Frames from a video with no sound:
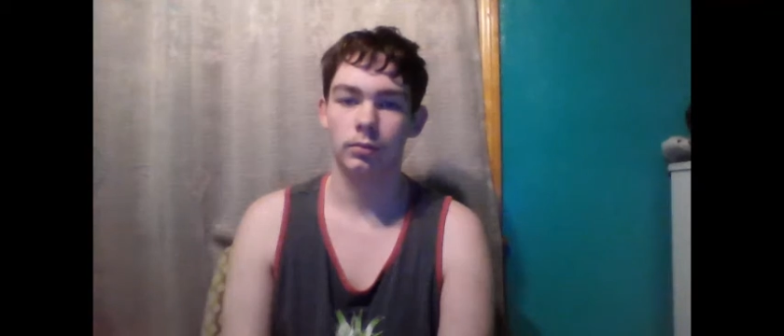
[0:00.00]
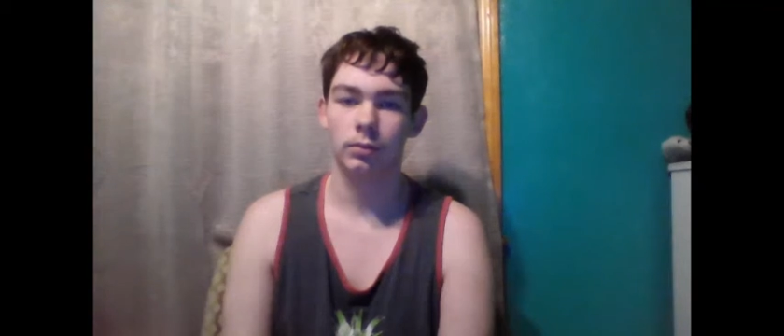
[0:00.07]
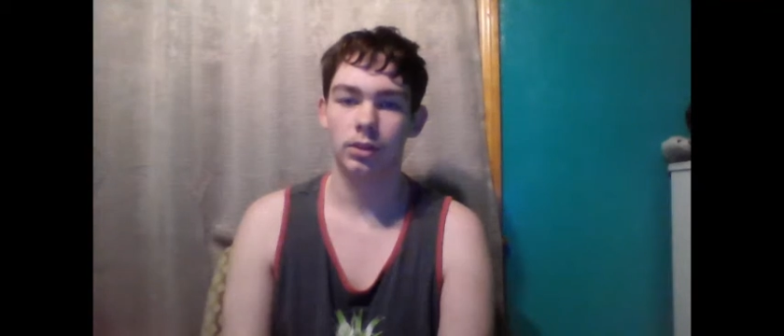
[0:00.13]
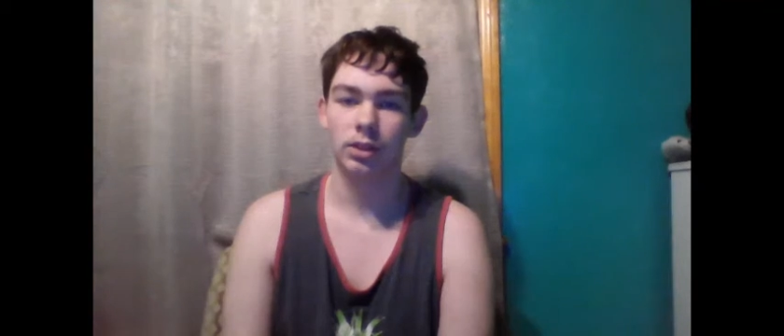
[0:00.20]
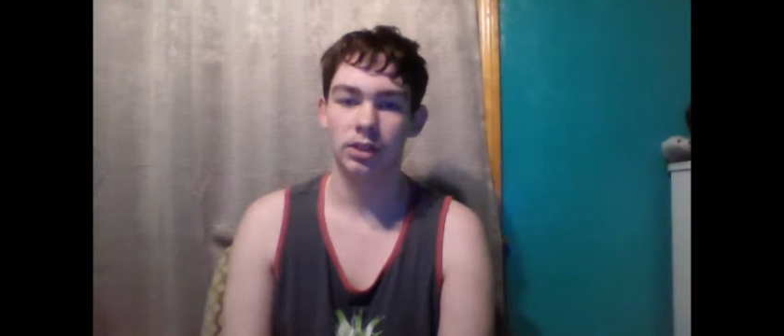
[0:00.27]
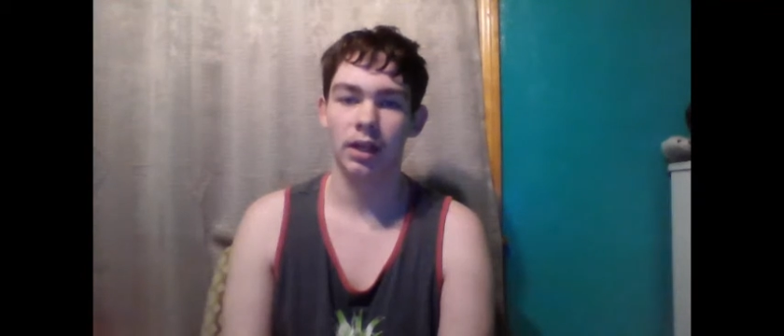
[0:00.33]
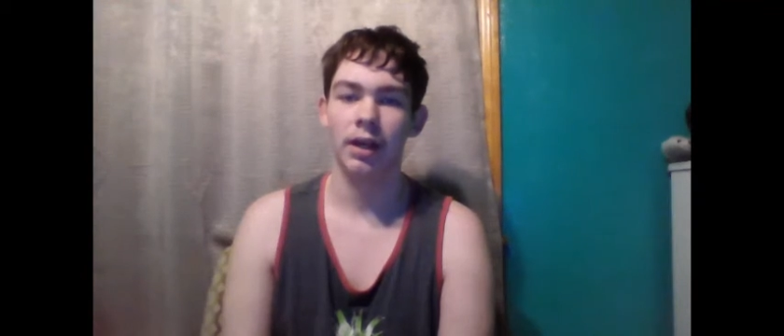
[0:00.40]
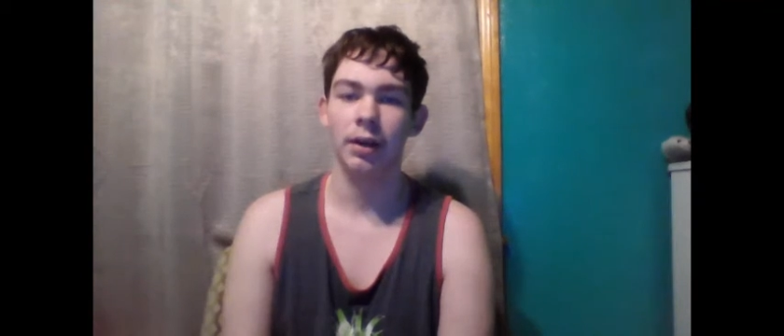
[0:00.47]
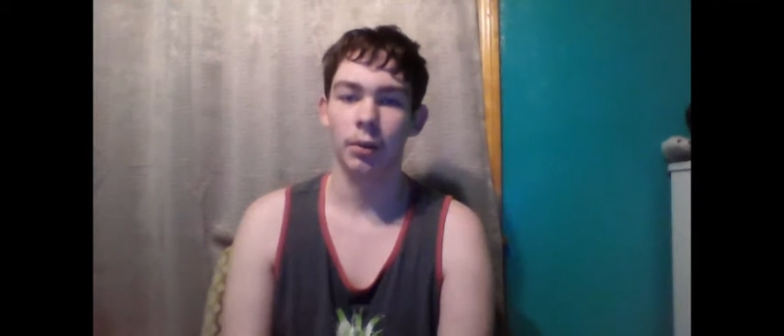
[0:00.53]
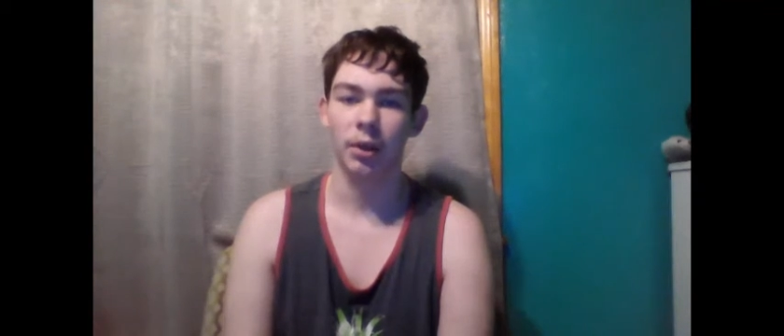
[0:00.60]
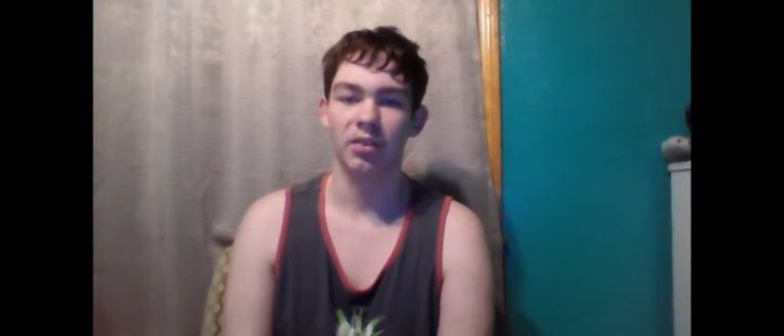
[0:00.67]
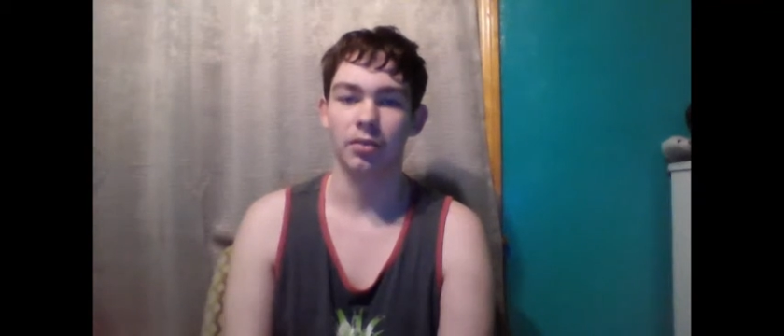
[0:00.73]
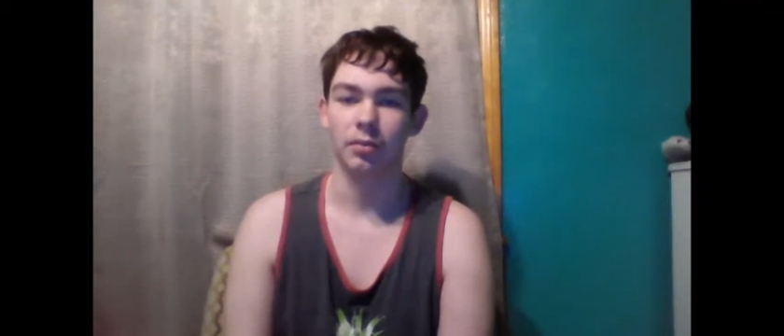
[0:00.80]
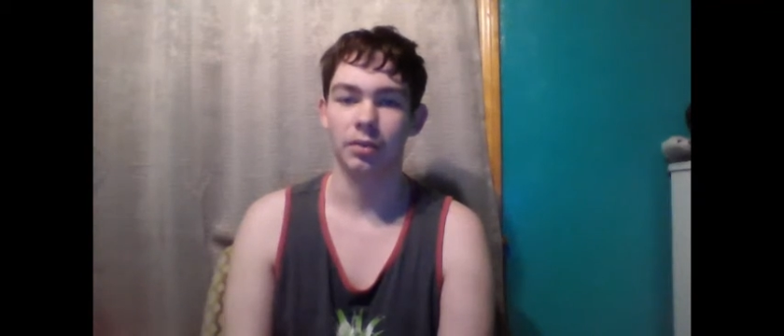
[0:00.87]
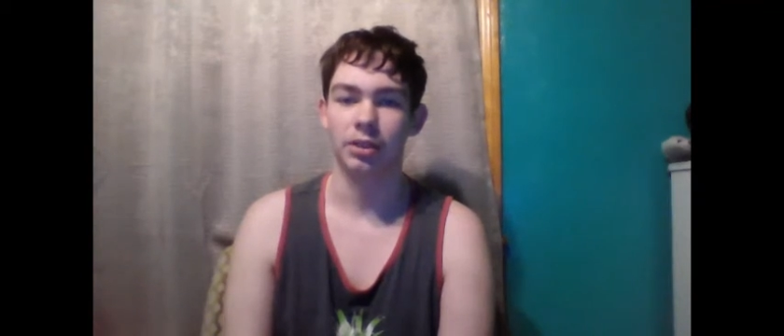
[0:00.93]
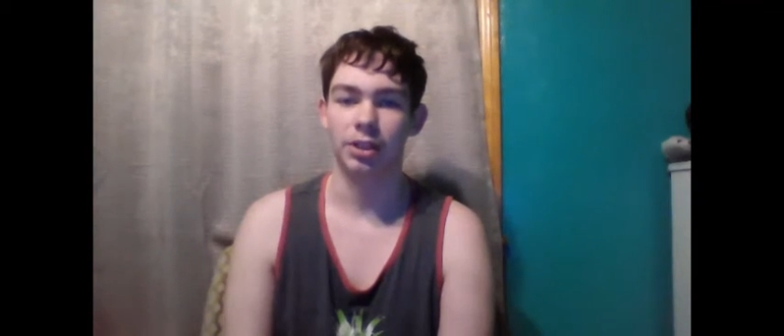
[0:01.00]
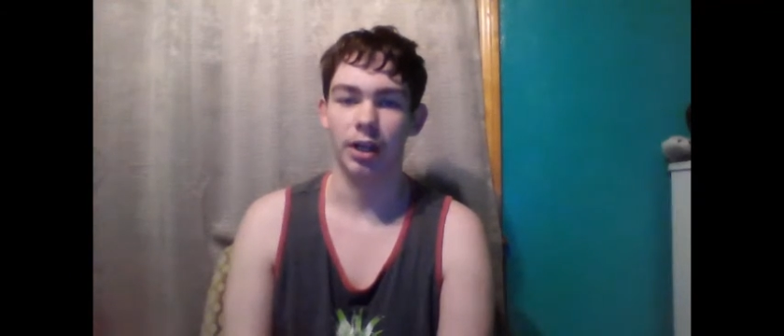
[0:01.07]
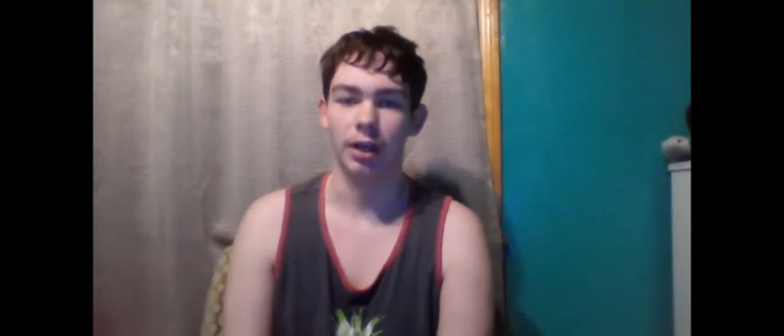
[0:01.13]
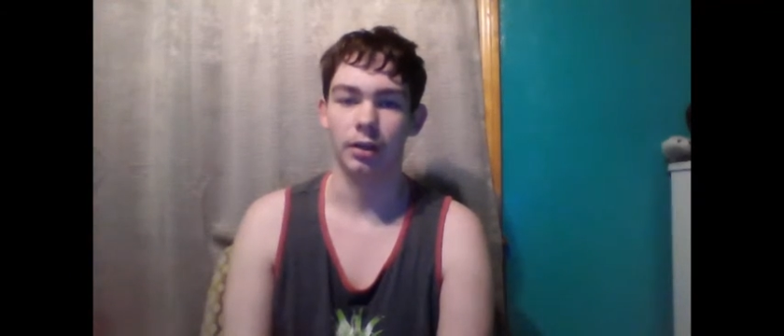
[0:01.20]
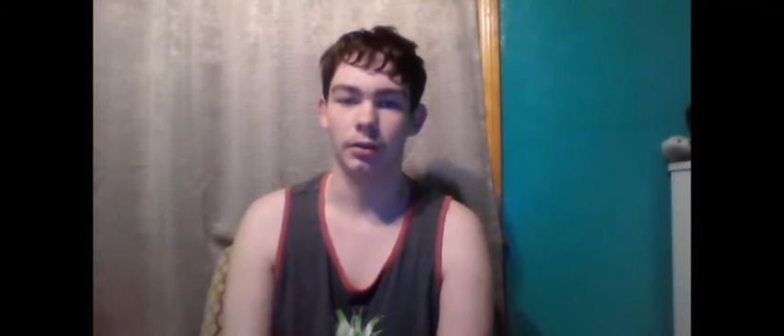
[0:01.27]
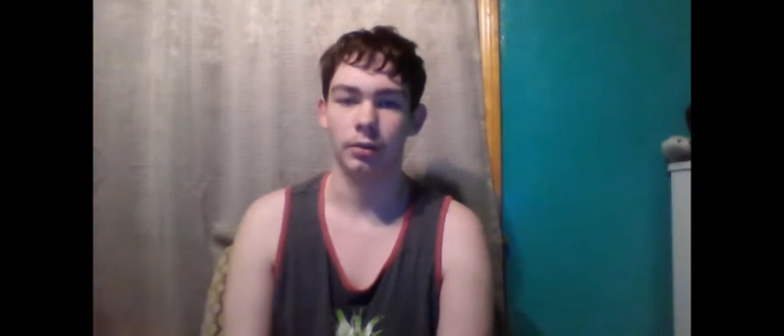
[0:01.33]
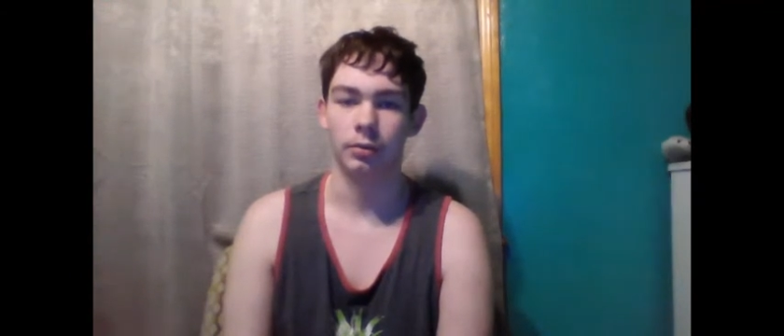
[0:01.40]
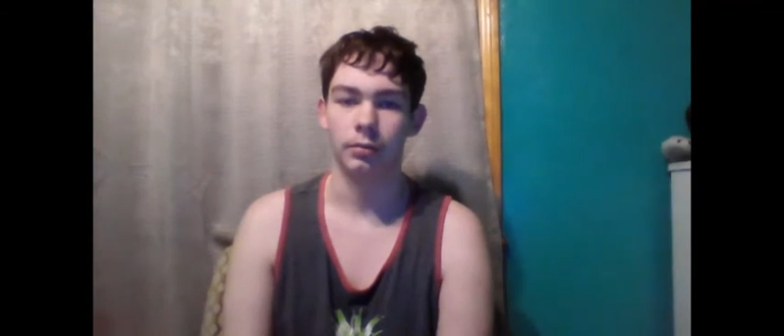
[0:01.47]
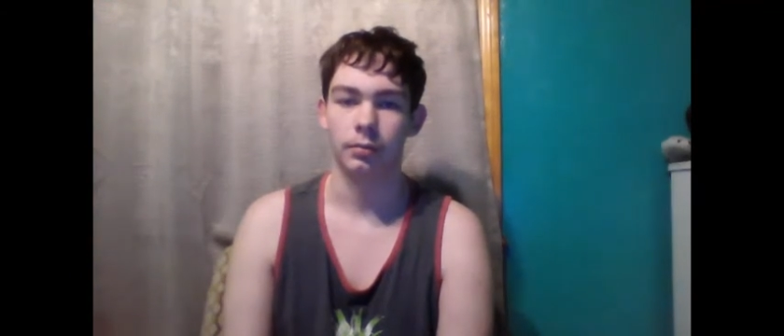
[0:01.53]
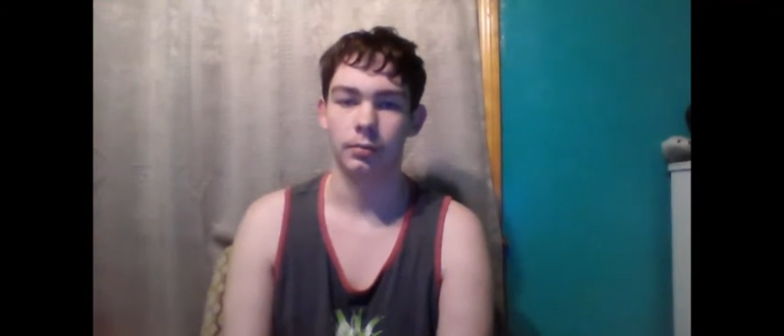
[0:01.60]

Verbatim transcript: Stay away from the channel.